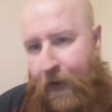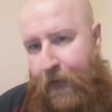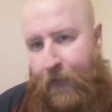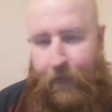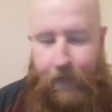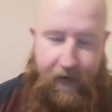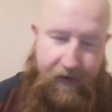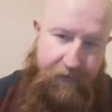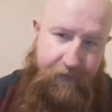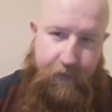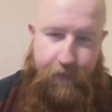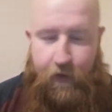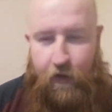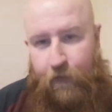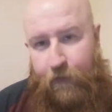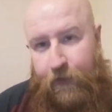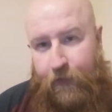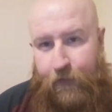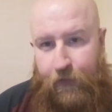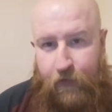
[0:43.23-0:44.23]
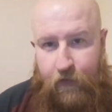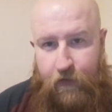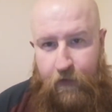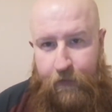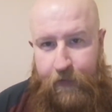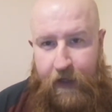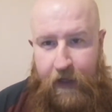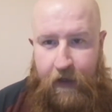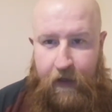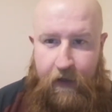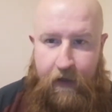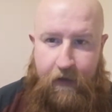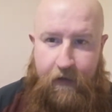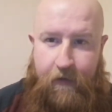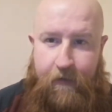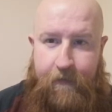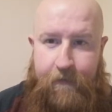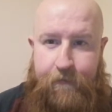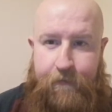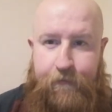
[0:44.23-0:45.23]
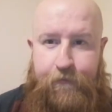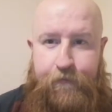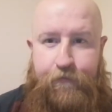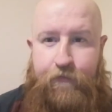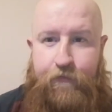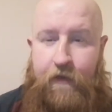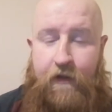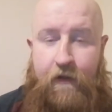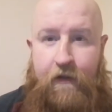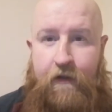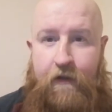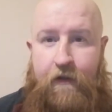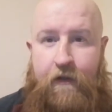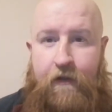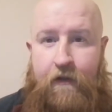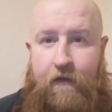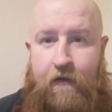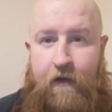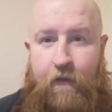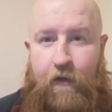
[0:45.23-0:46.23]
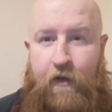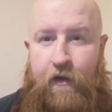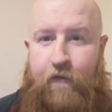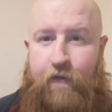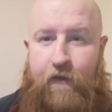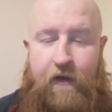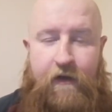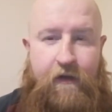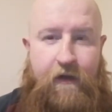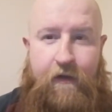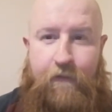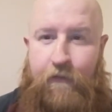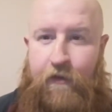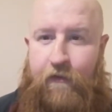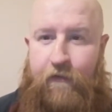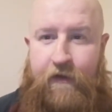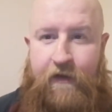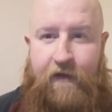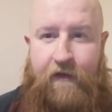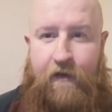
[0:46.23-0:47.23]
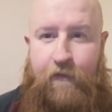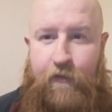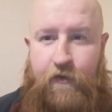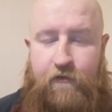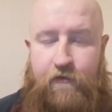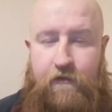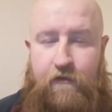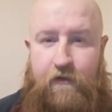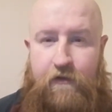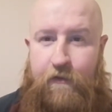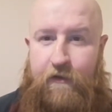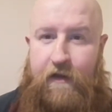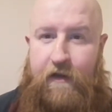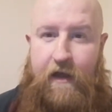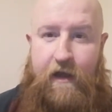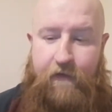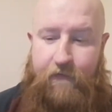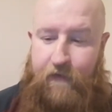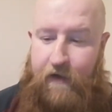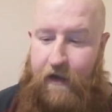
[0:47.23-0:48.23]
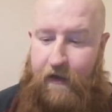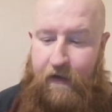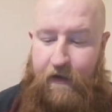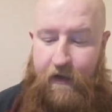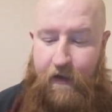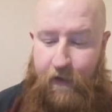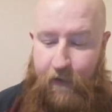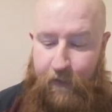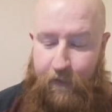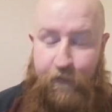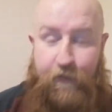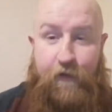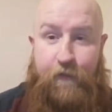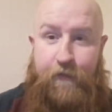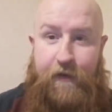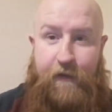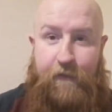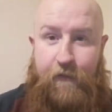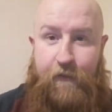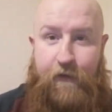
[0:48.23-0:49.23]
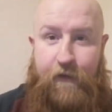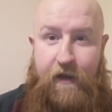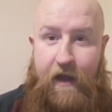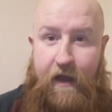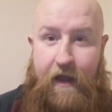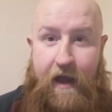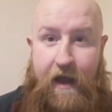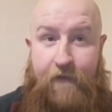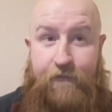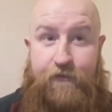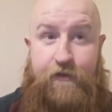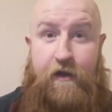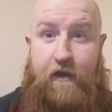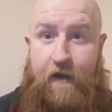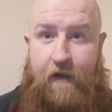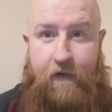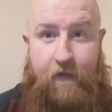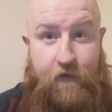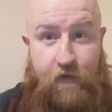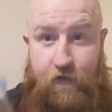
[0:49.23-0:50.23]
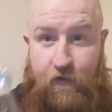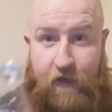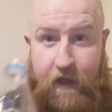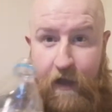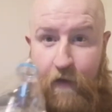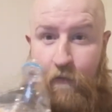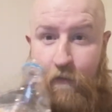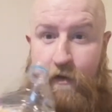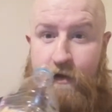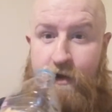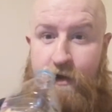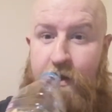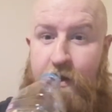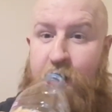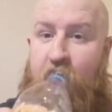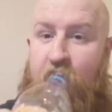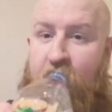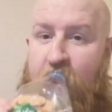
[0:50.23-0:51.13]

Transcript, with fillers: Wait for more people to come in. I weren't really, I'm not really in the mood to do a live right now, but people were like, after it, just get one on.